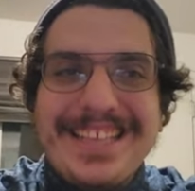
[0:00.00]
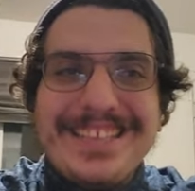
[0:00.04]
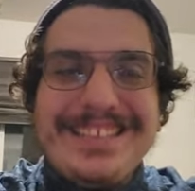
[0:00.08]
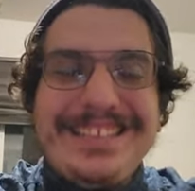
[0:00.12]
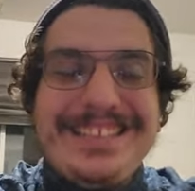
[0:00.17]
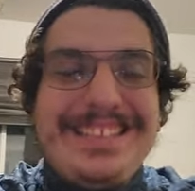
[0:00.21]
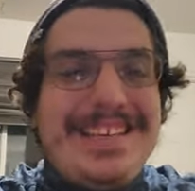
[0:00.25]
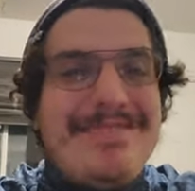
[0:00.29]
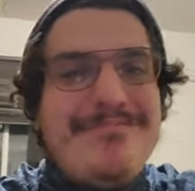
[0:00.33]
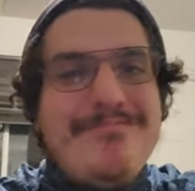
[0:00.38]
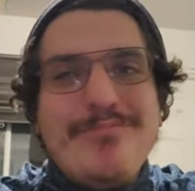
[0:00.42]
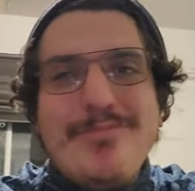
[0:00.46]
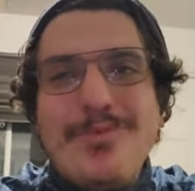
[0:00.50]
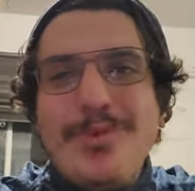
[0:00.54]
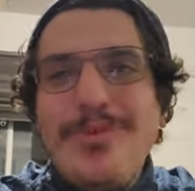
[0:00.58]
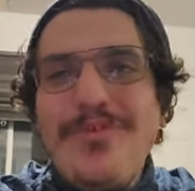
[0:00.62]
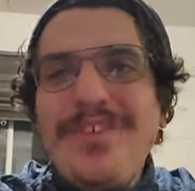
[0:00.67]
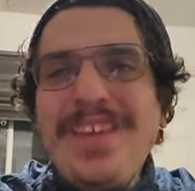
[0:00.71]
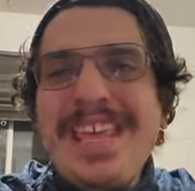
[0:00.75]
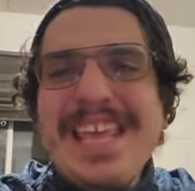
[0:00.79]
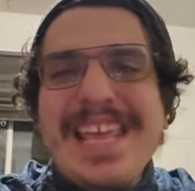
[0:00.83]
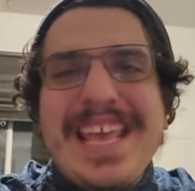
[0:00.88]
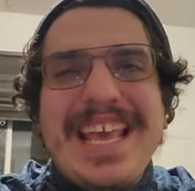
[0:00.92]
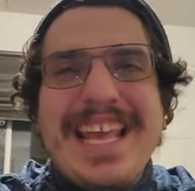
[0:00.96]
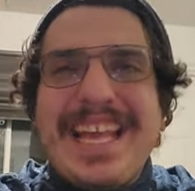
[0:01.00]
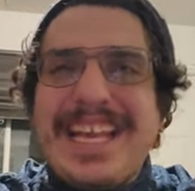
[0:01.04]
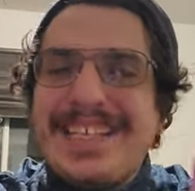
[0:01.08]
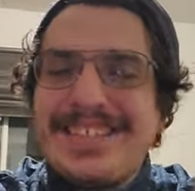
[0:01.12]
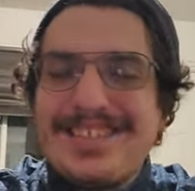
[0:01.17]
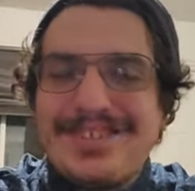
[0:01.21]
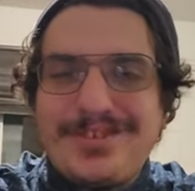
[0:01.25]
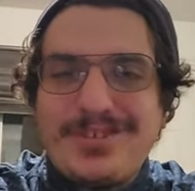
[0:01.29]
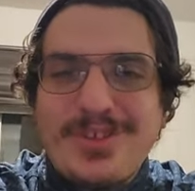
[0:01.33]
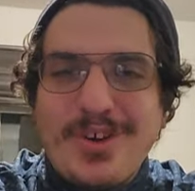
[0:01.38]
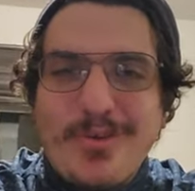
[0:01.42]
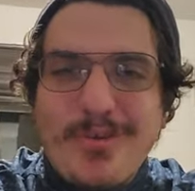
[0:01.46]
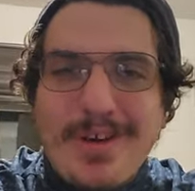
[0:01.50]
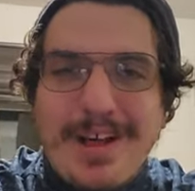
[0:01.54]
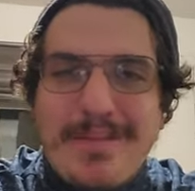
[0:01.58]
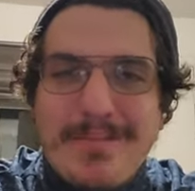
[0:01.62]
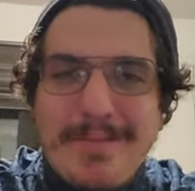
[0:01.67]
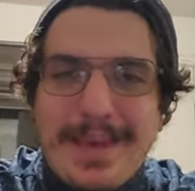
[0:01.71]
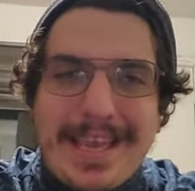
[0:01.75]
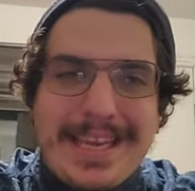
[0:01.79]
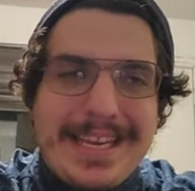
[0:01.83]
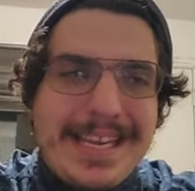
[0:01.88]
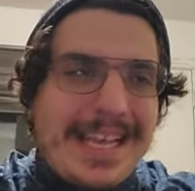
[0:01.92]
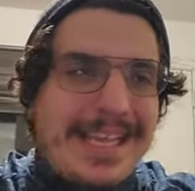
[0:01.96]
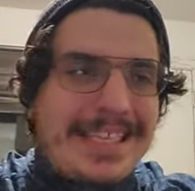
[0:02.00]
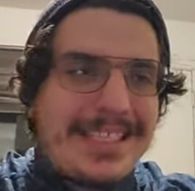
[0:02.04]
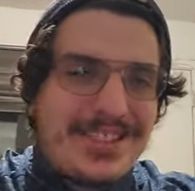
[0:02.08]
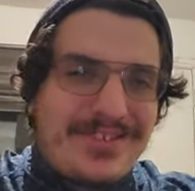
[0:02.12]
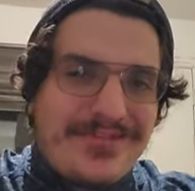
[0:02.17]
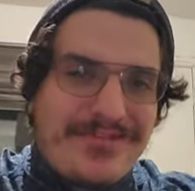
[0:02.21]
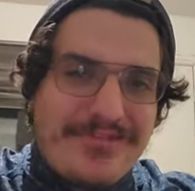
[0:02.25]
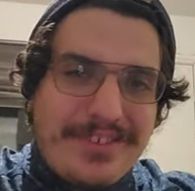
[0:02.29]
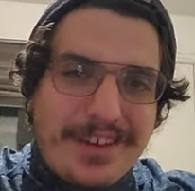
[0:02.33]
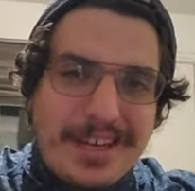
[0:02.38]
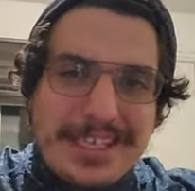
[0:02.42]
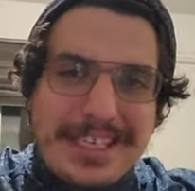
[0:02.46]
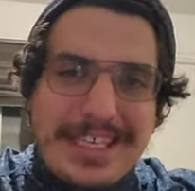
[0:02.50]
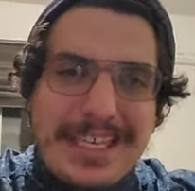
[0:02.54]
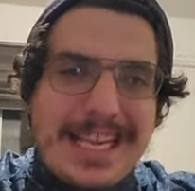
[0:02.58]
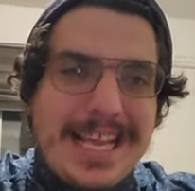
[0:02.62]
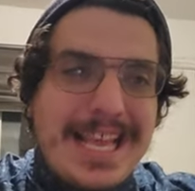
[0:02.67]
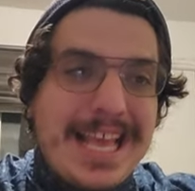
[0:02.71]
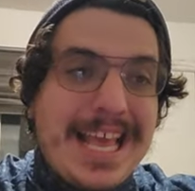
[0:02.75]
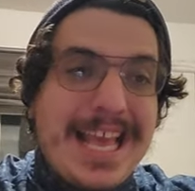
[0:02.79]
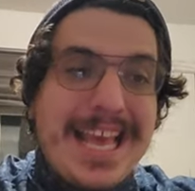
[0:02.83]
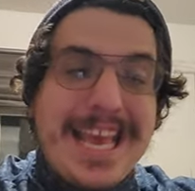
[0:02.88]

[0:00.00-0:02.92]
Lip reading: The movie is so well made. It's funny.